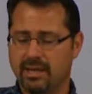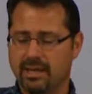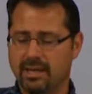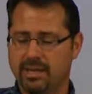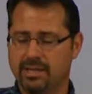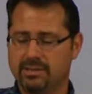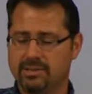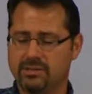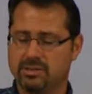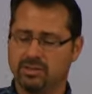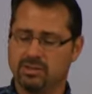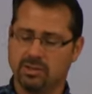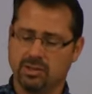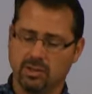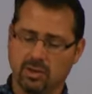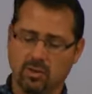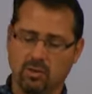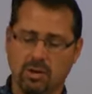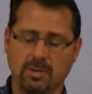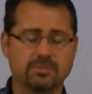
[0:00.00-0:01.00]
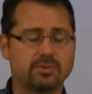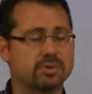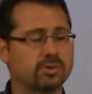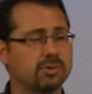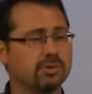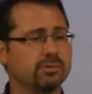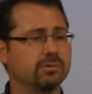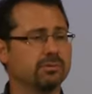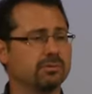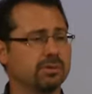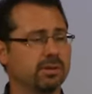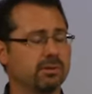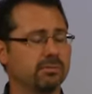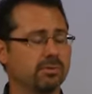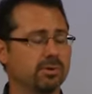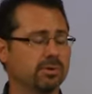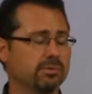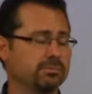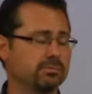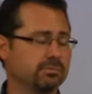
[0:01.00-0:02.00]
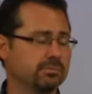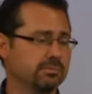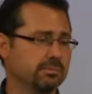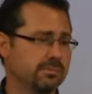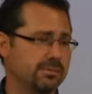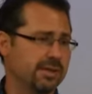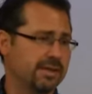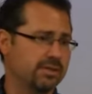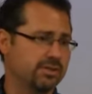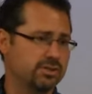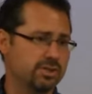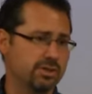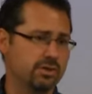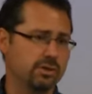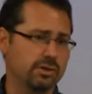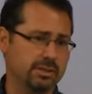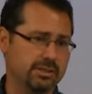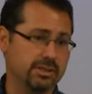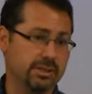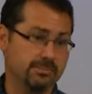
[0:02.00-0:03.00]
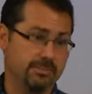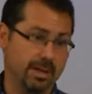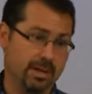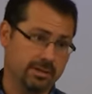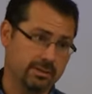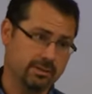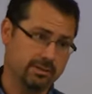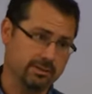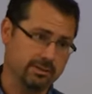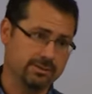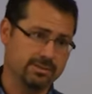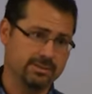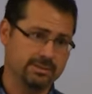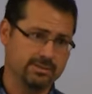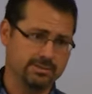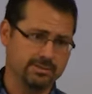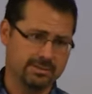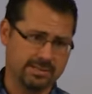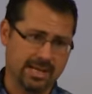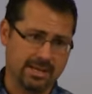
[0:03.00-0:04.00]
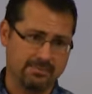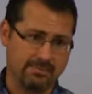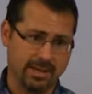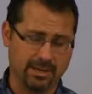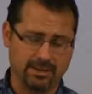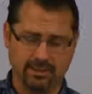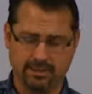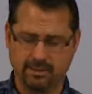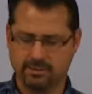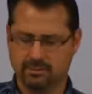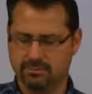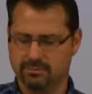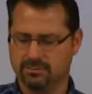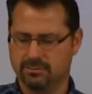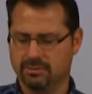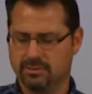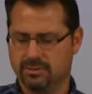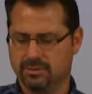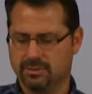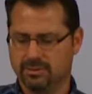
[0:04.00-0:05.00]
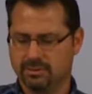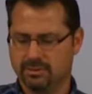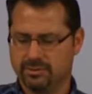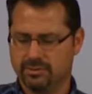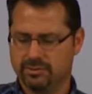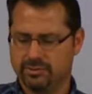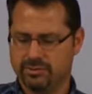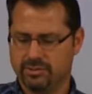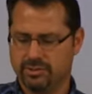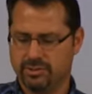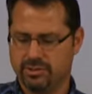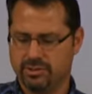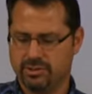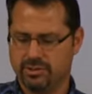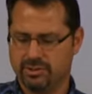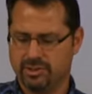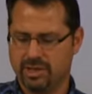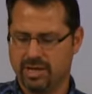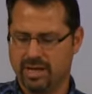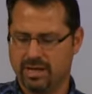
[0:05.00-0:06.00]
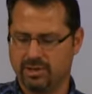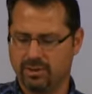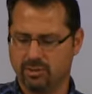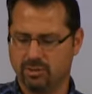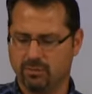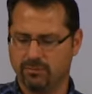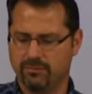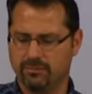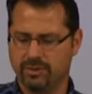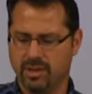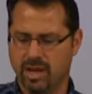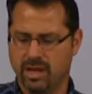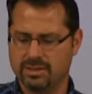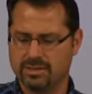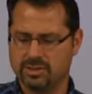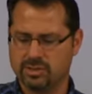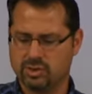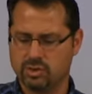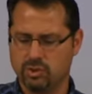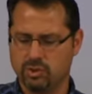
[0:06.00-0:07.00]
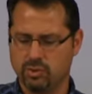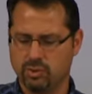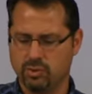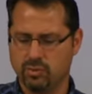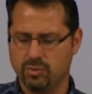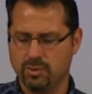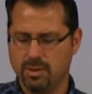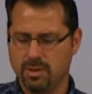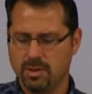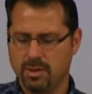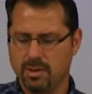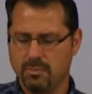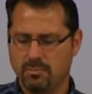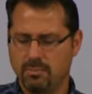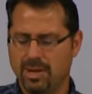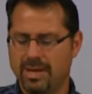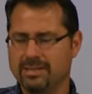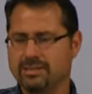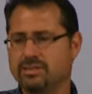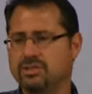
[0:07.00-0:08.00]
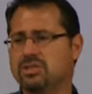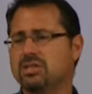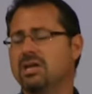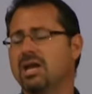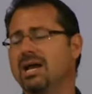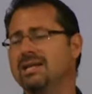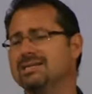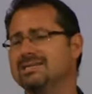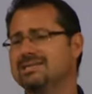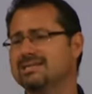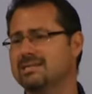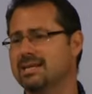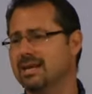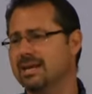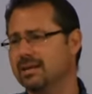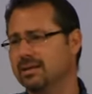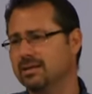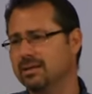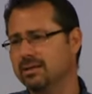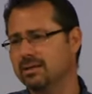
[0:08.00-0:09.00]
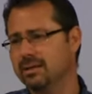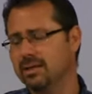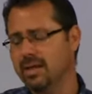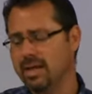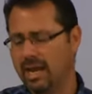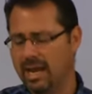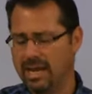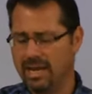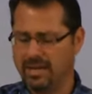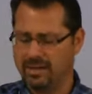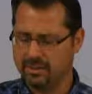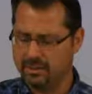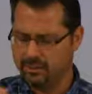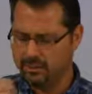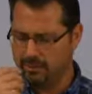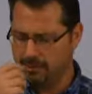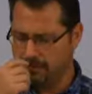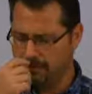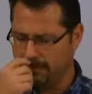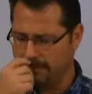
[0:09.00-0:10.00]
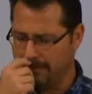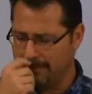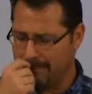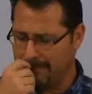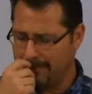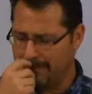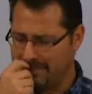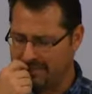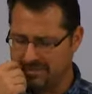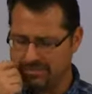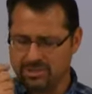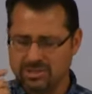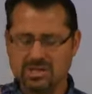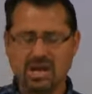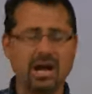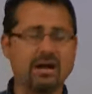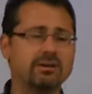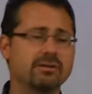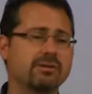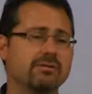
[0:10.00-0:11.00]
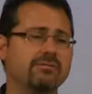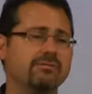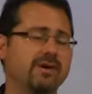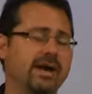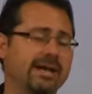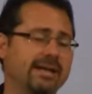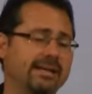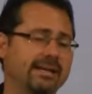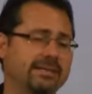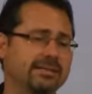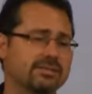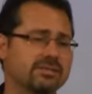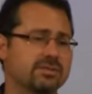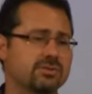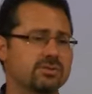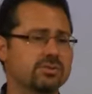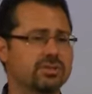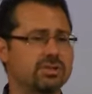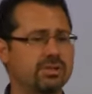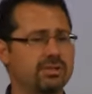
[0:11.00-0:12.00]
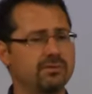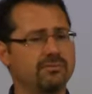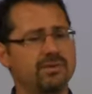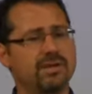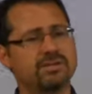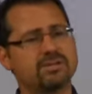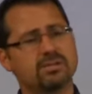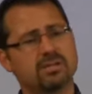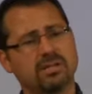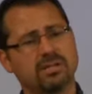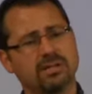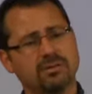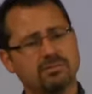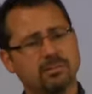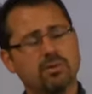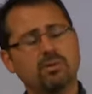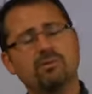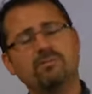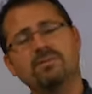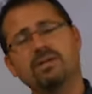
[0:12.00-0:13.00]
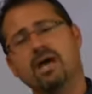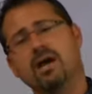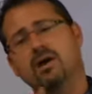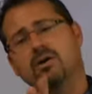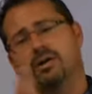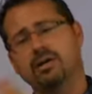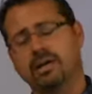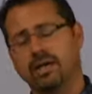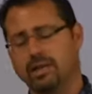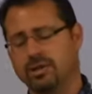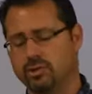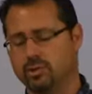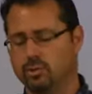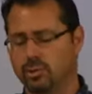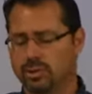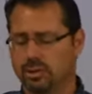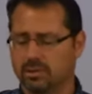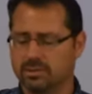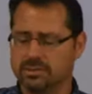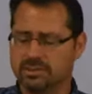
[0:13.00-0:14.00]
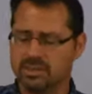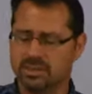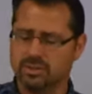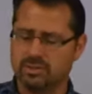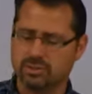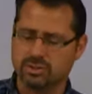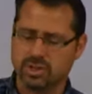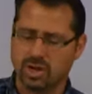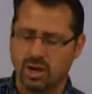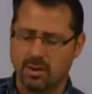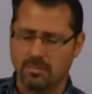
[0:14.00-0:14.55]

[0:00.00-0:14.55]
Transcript: And, you know, I'm sure there were things she could have did better and said better. And she, she had her own flaws too. But she'd gotten sick and her she was tired of the fighting. So she eventually moved out and got into a little seniors